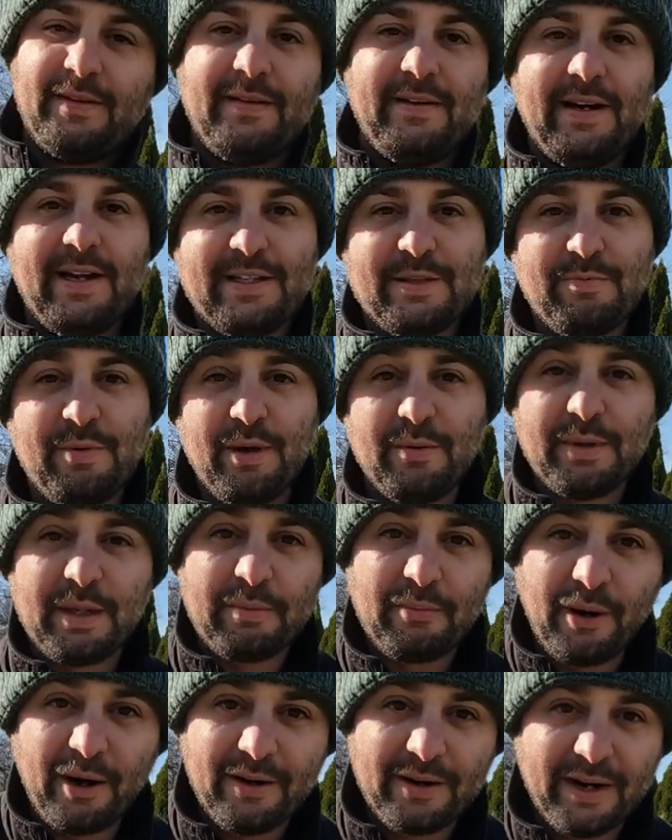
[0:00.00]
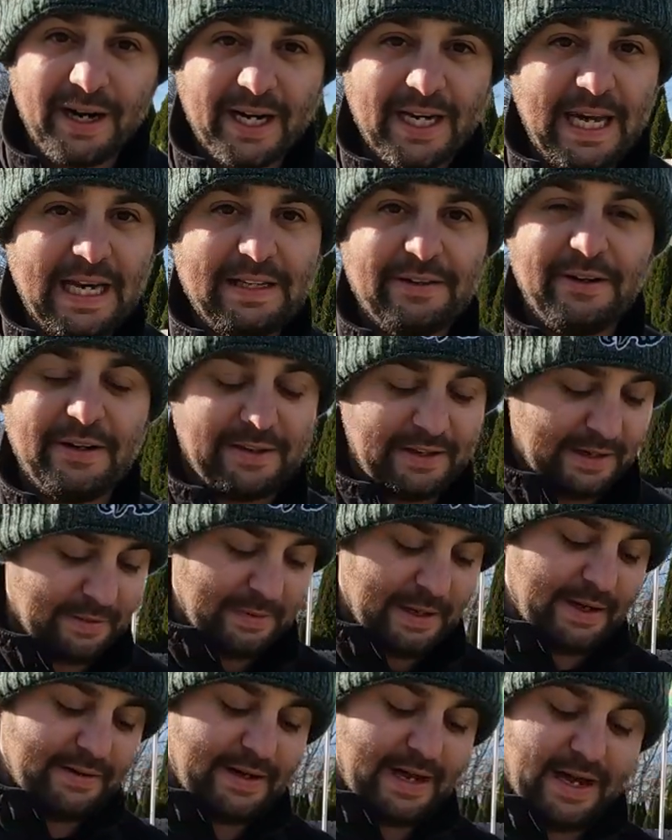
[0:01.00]
That's permanent marker. I can't do anything
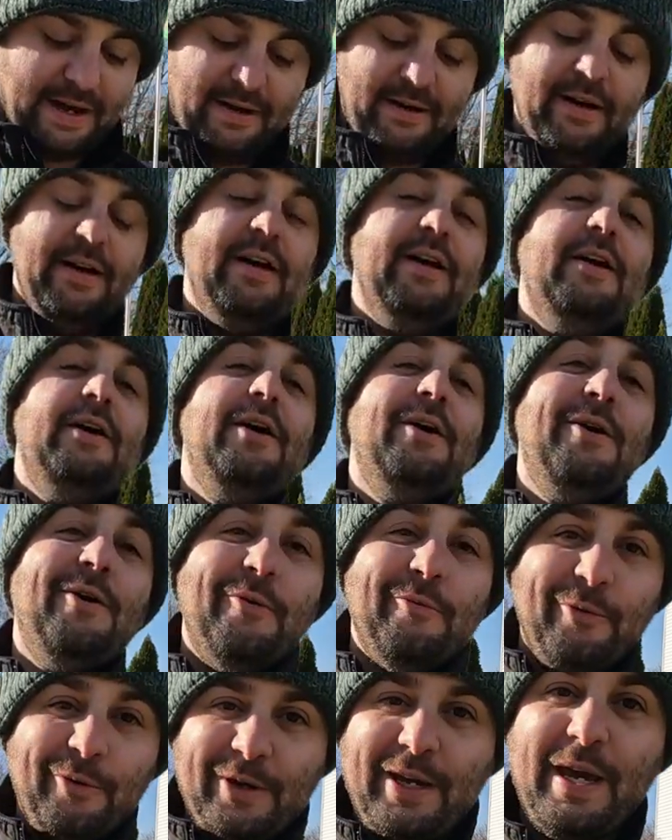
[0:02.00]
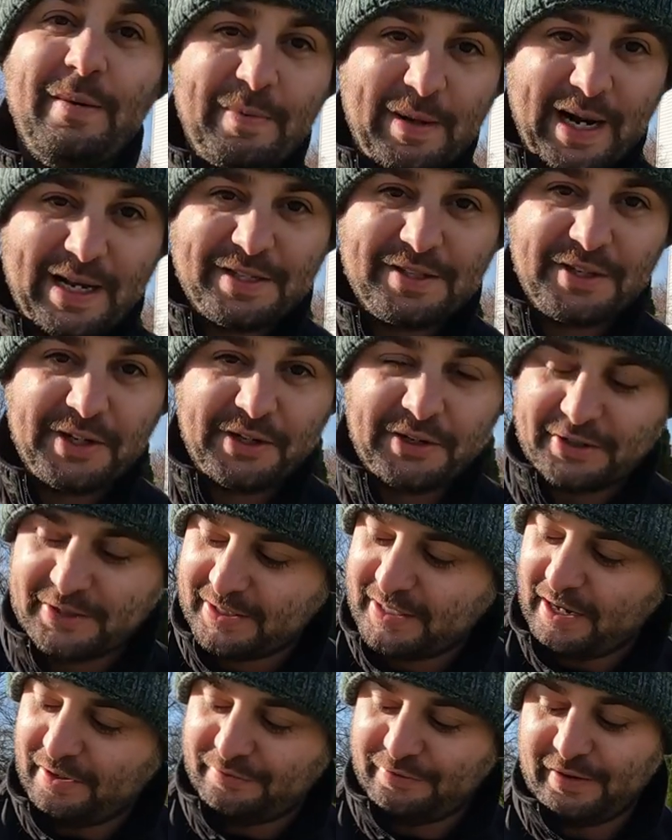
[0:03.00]
about it now. We'll keep it at secret
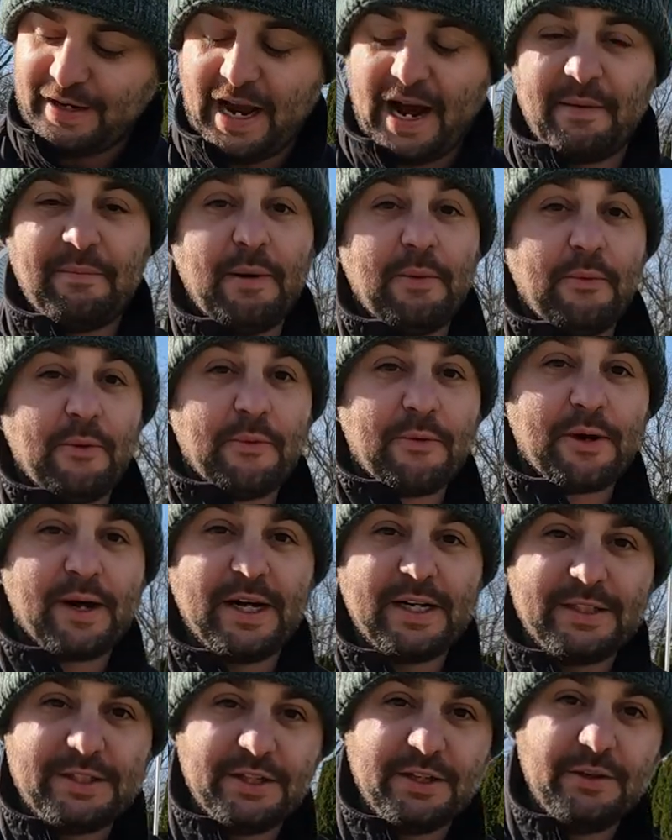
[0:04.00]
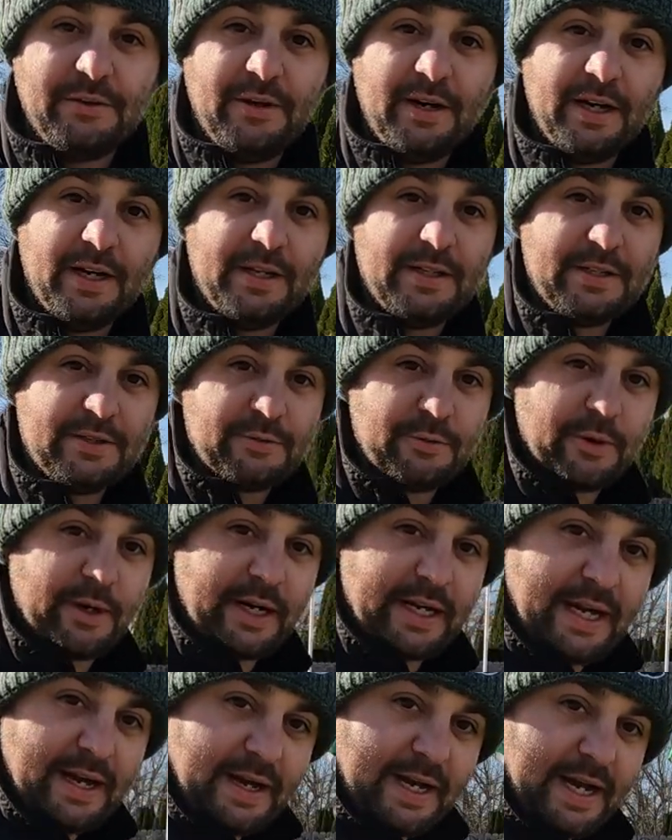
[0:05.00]
stuff for now. But what we're going to do is we're
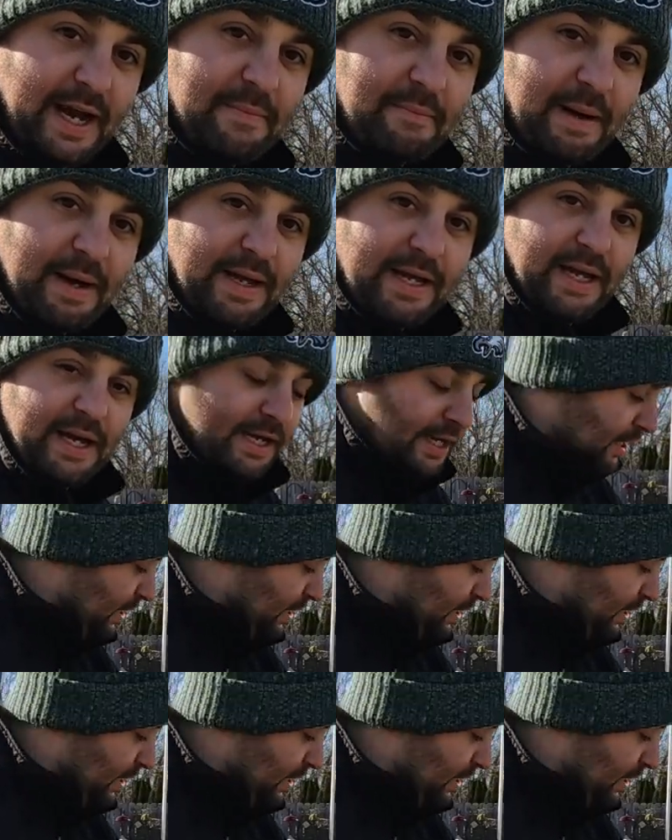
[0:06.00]
going to get got my